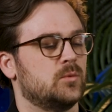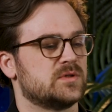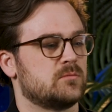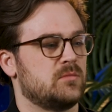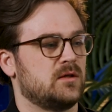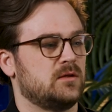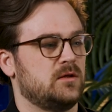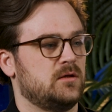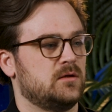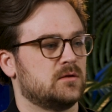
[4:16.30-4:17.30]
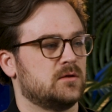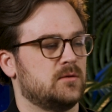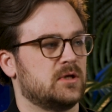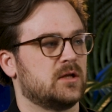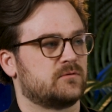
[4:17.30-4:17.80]
And was it mainly in the
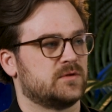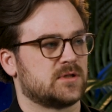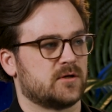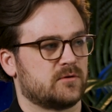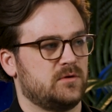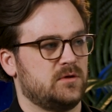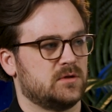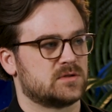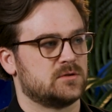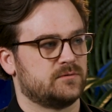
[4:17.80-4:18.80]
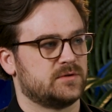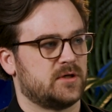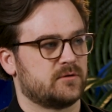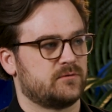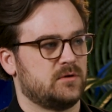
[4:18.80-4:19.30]
beginning photography, like still
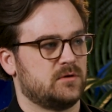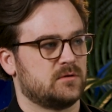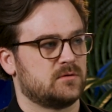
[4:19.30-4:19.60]
photography?